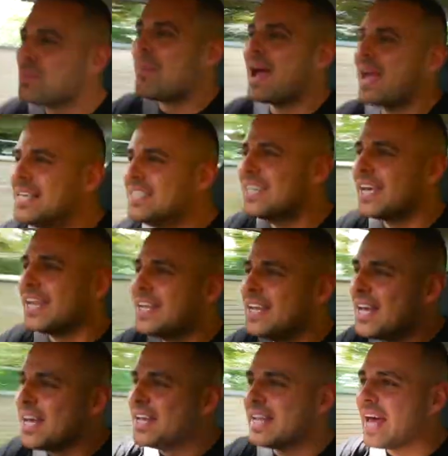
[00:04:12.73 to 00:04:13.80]
amazing.
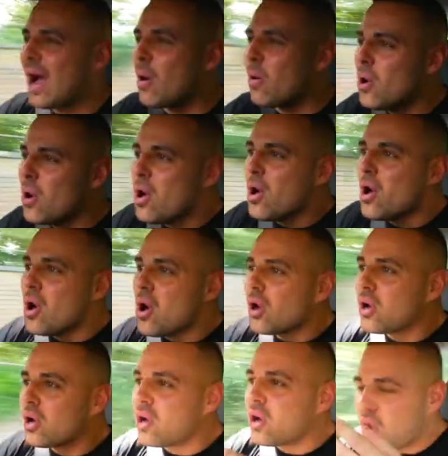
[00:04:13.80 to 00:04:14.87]
Now,
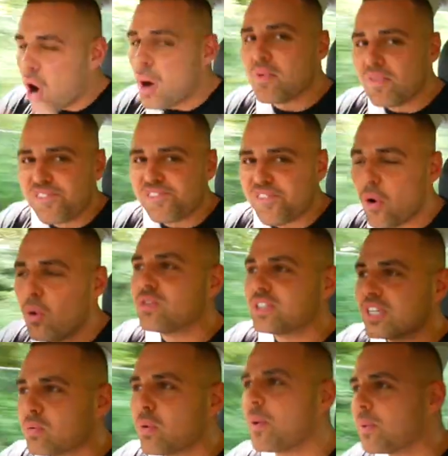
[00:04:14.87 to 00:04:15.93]
common faults,
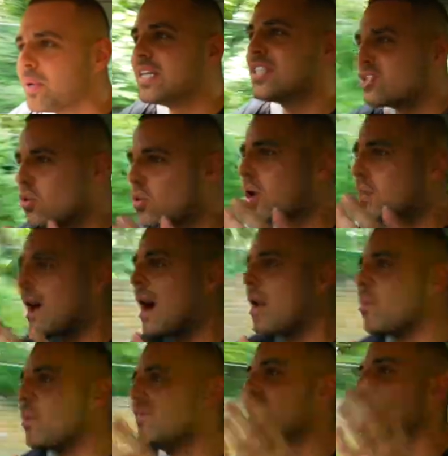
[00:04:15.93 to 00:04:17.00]
this is what we need to talk
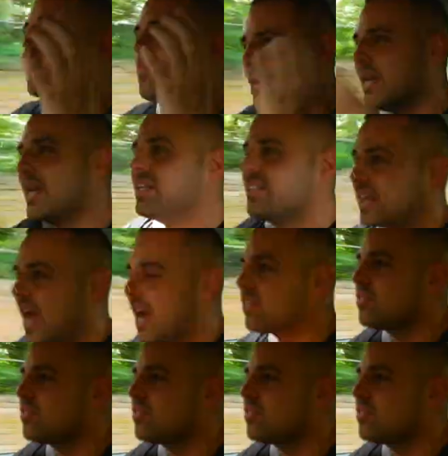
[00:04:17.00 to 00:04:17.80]
about with Minis, yeah?